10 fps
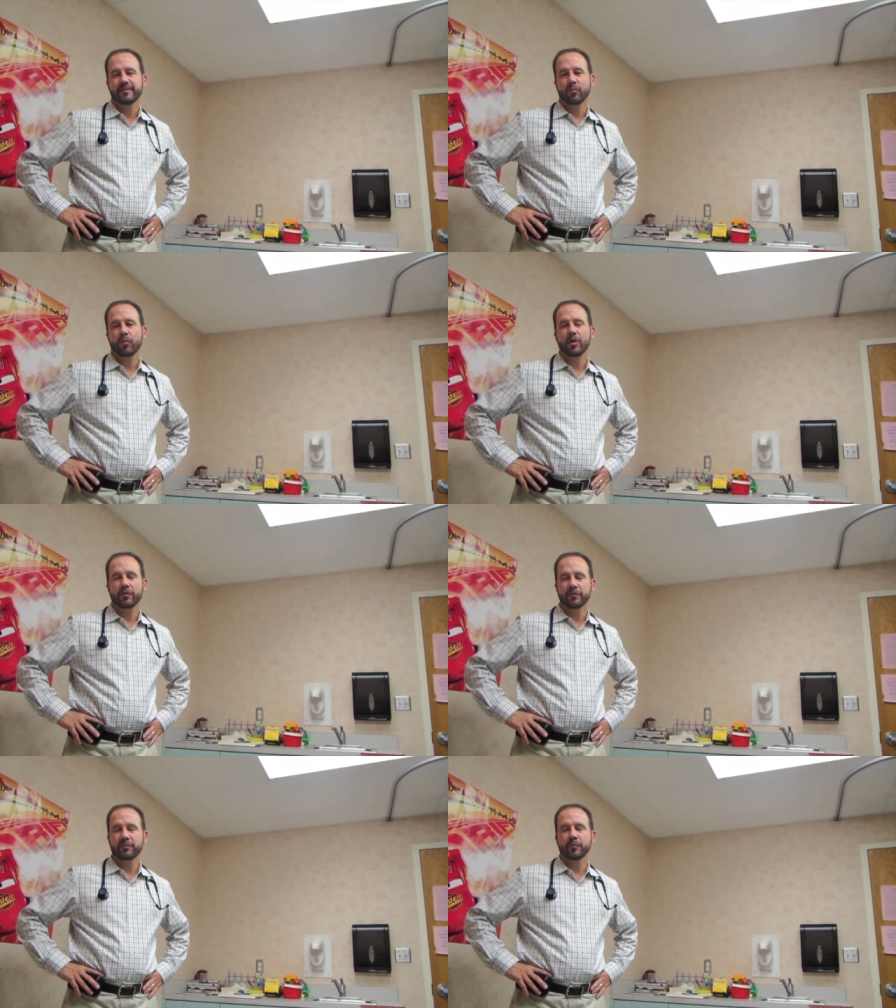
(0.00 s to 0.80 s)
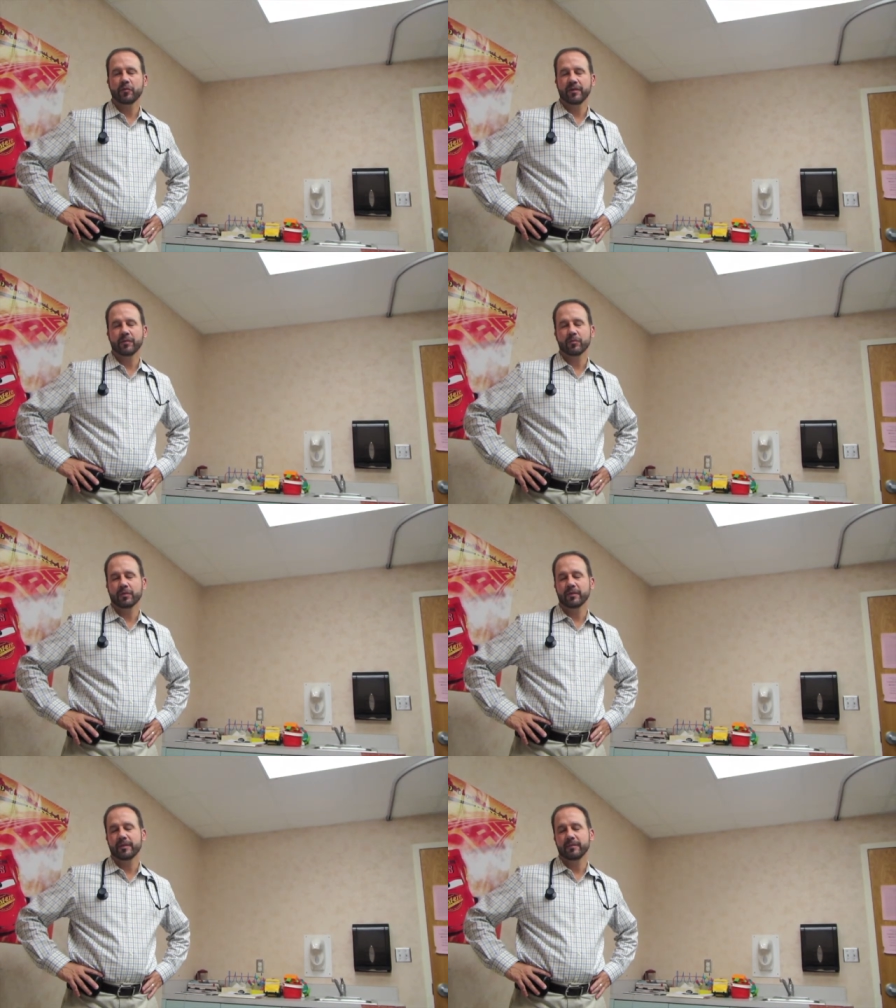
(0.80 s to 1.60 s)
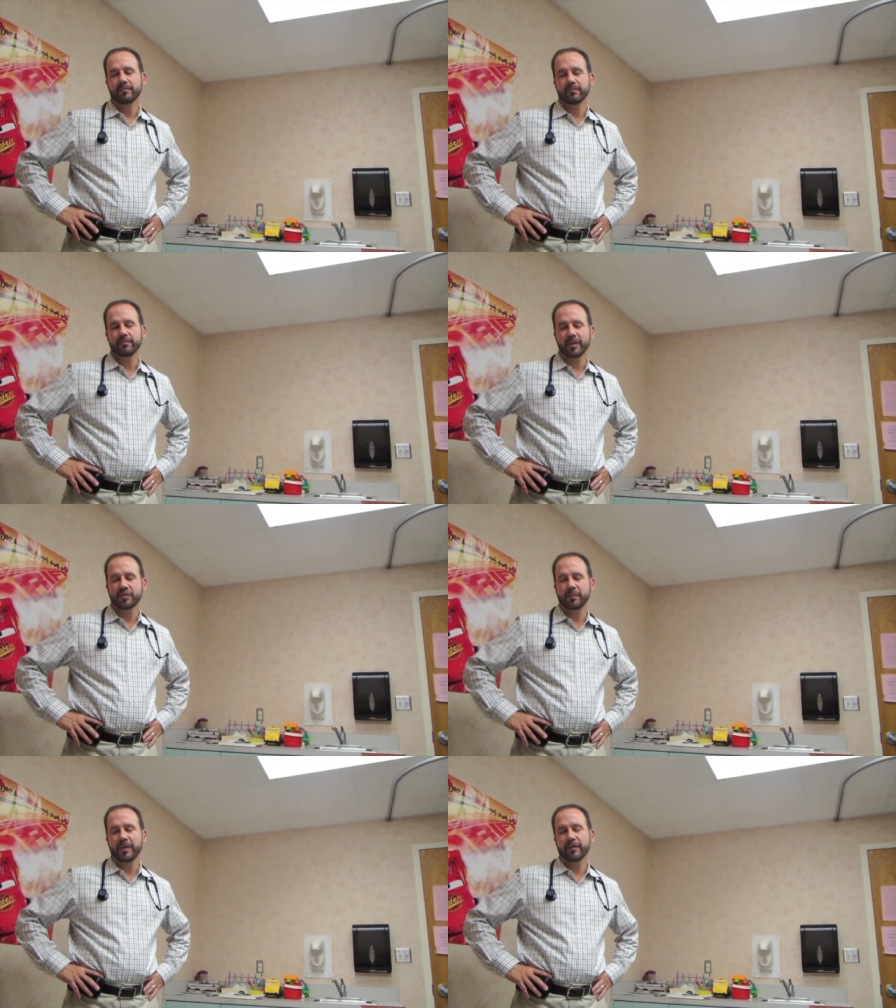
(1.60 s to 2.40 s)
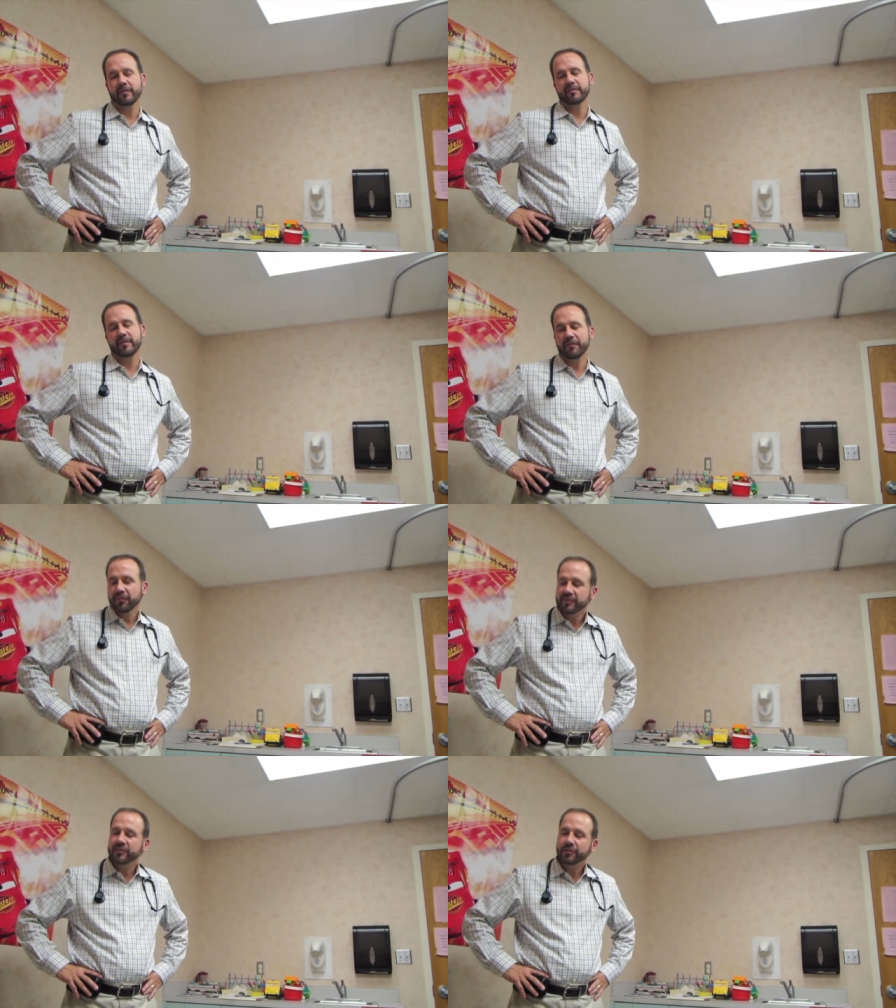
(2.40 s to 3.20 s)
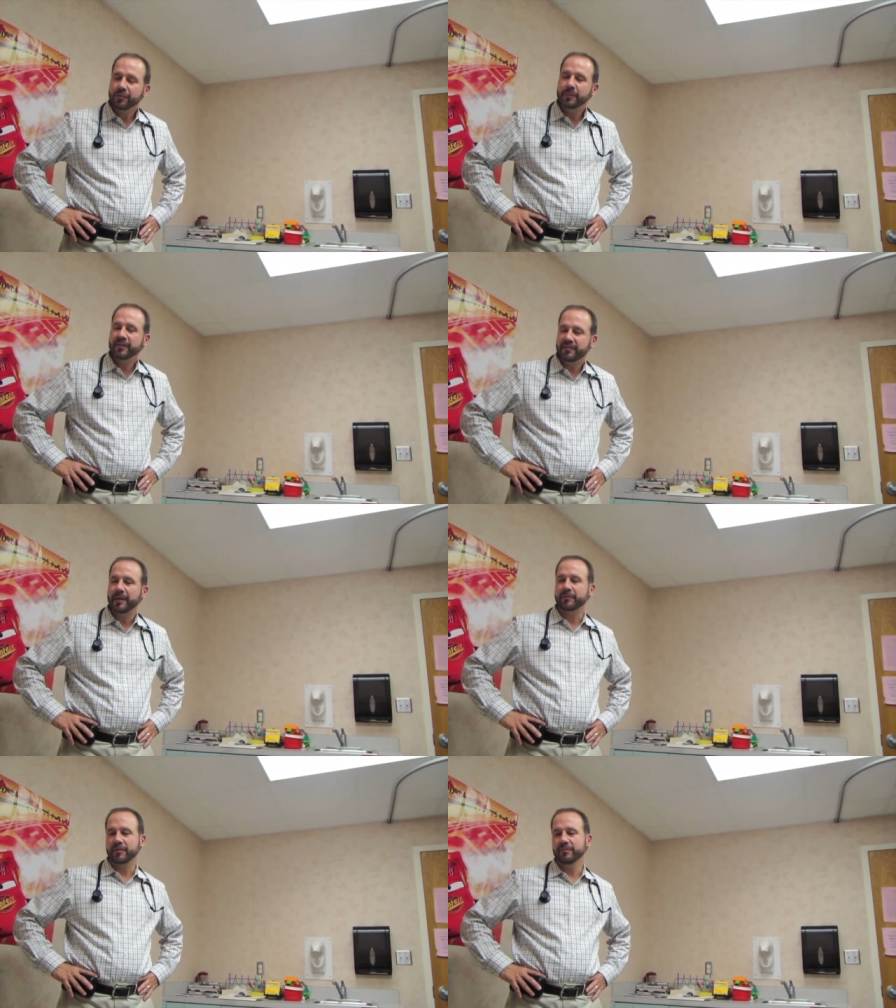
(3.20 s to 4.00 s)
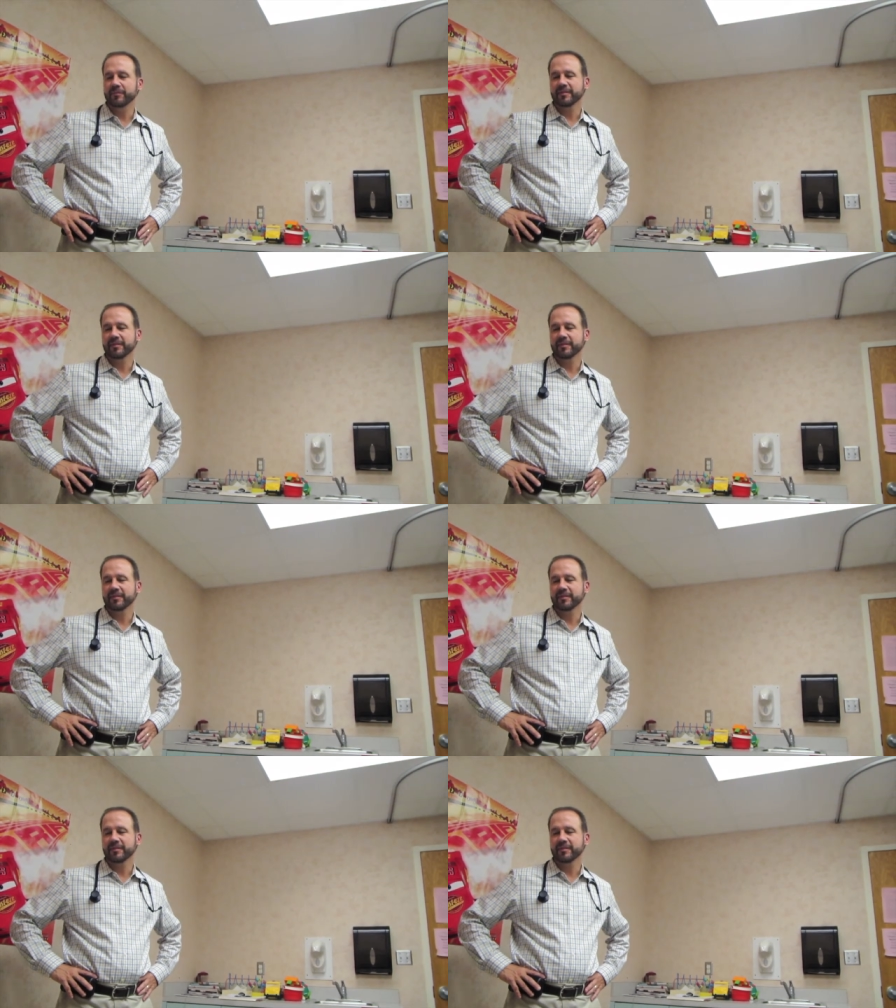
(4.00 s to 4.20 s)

the walls moving really much better, except for still a little bit of the septum.